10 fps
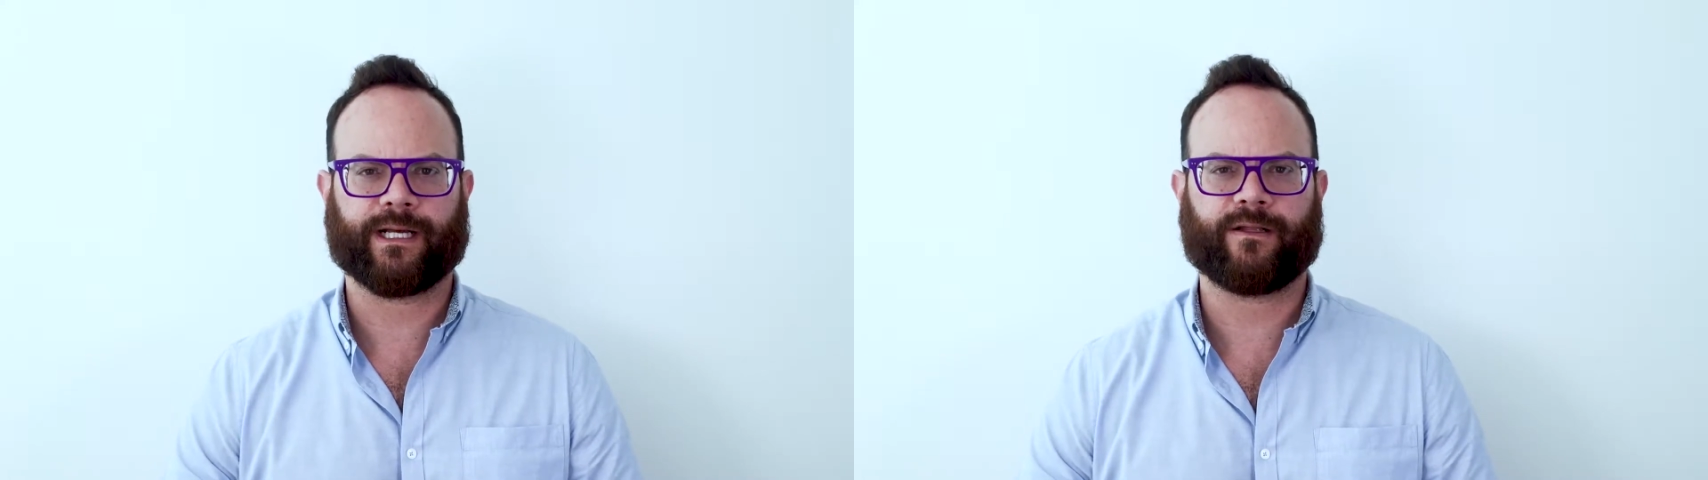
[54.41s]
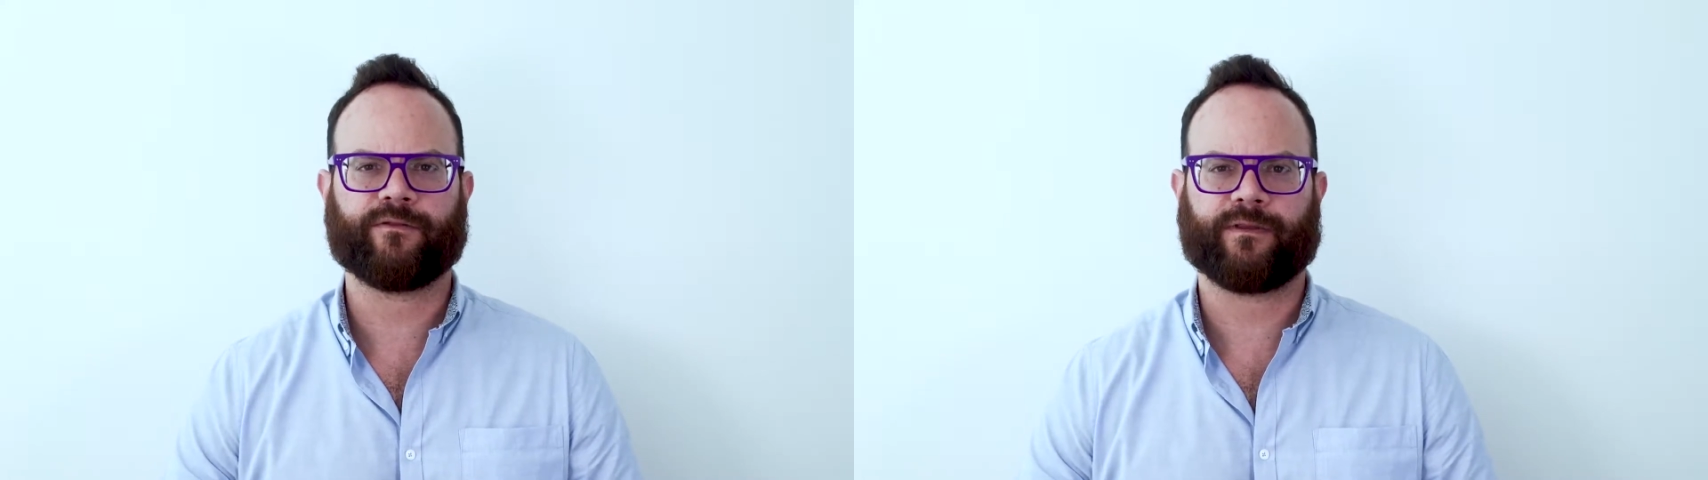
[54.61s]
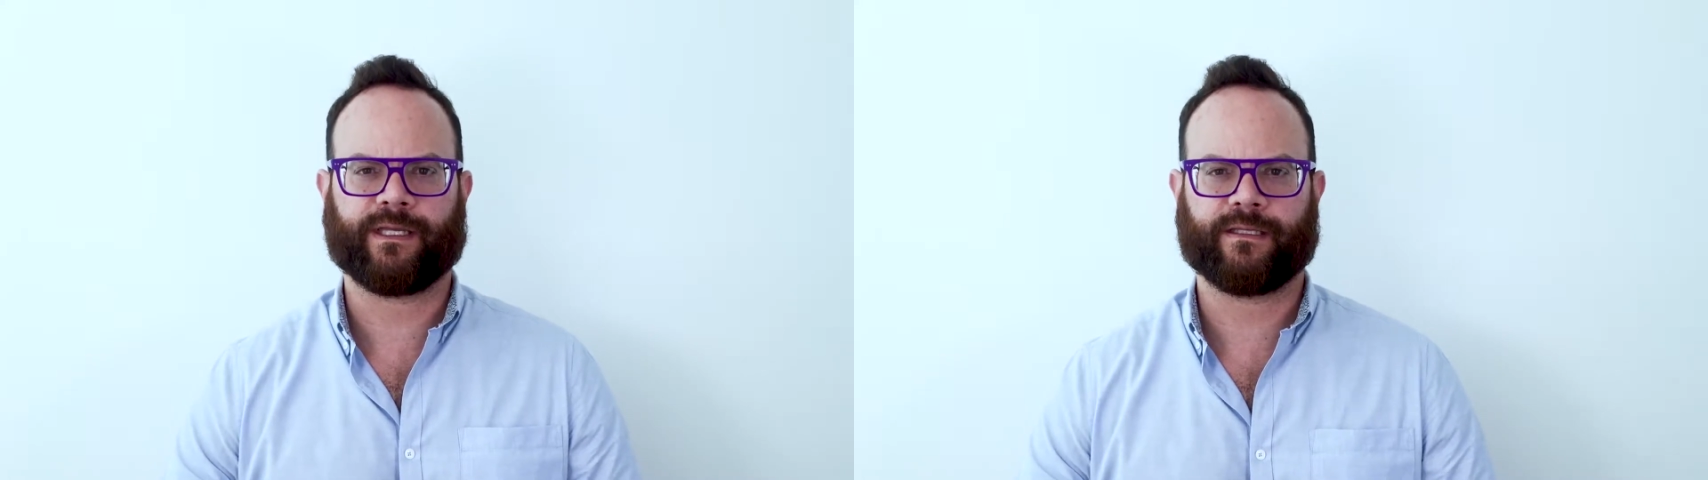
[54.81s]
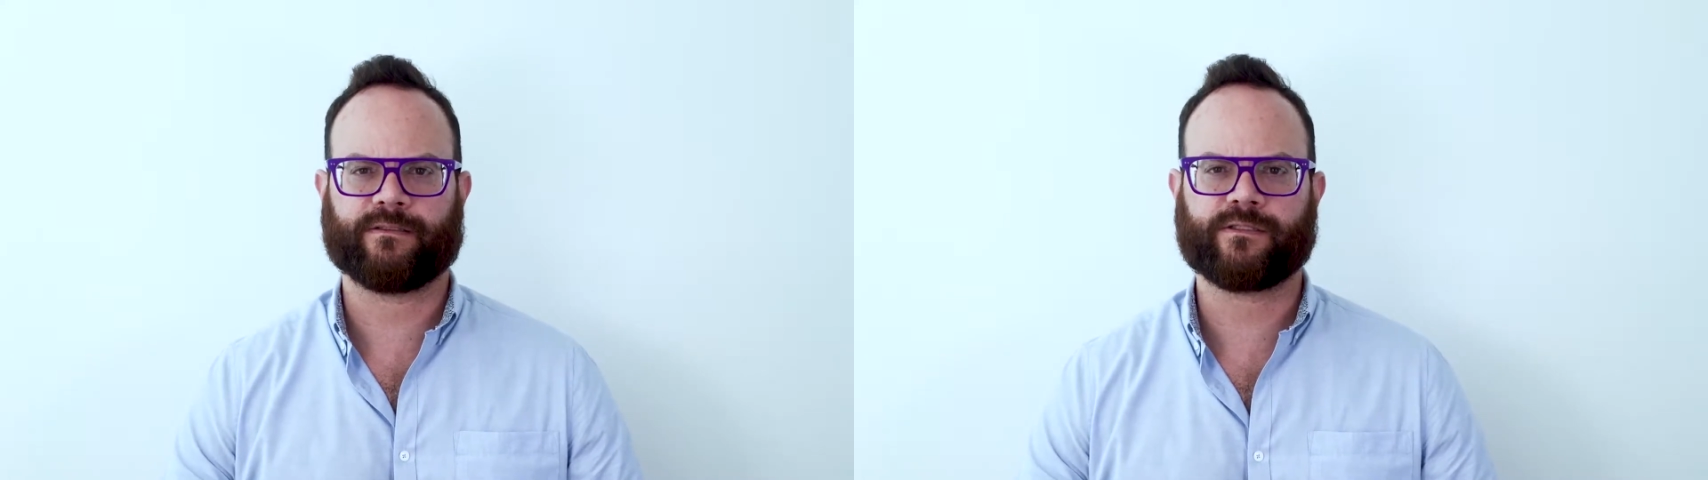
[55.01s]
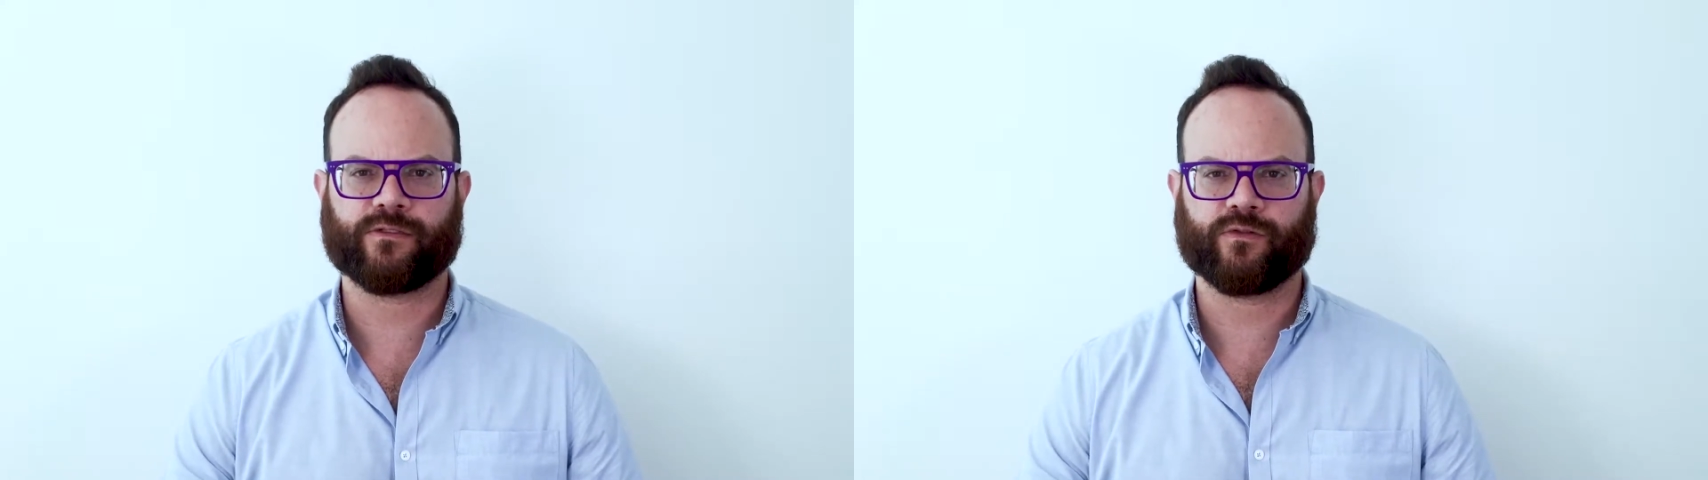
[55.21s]
health
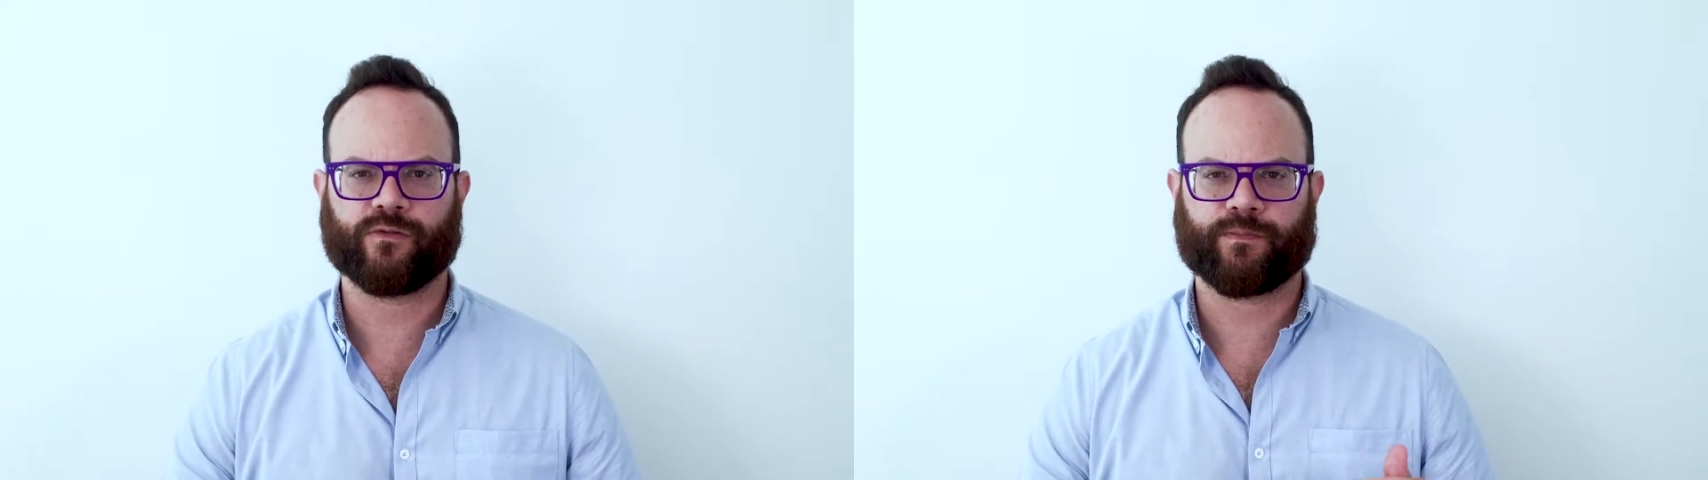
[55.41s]
and to